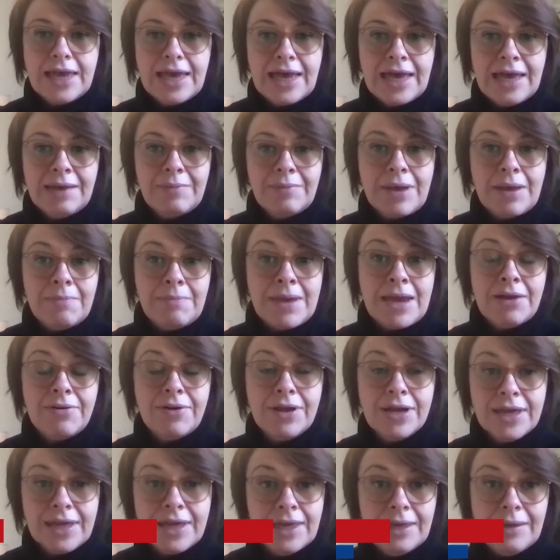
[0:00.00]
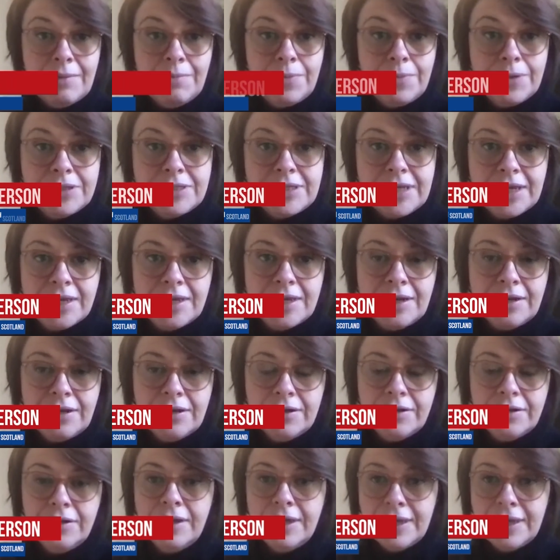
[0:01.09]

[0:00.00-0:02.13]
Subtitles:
America in particular.